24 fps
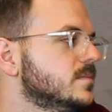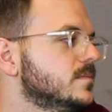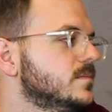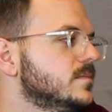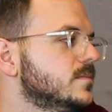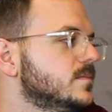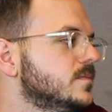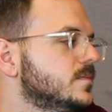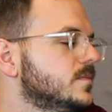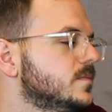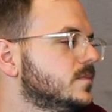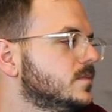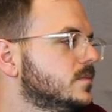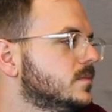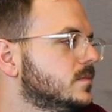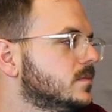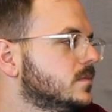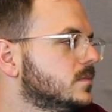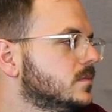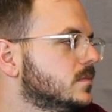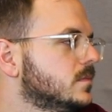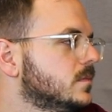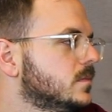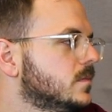
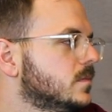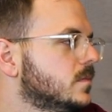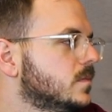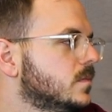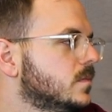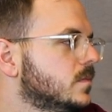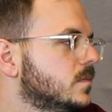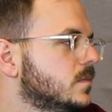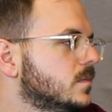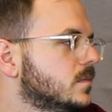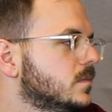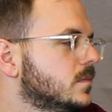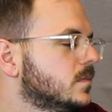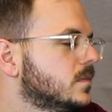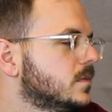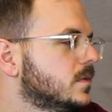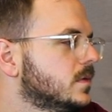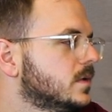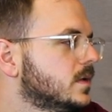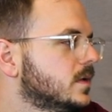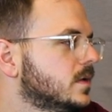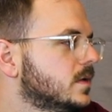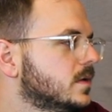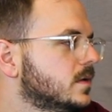
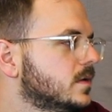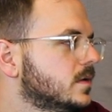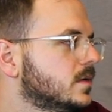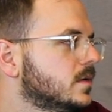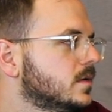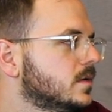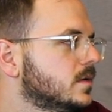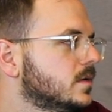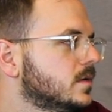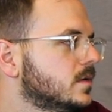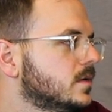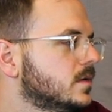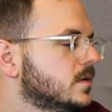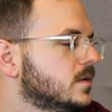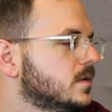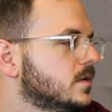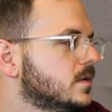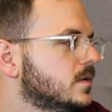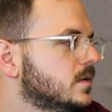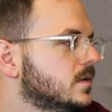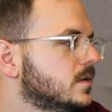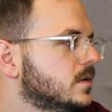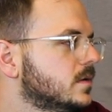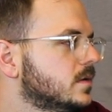
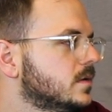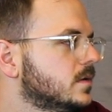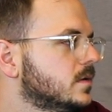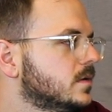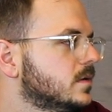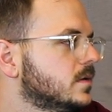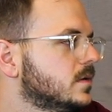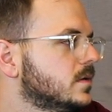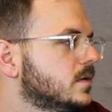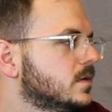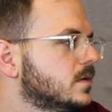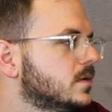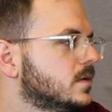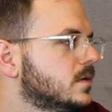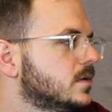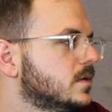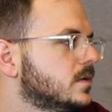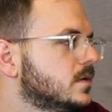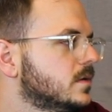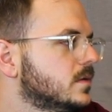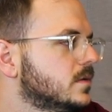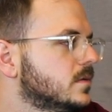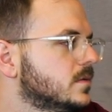(silent)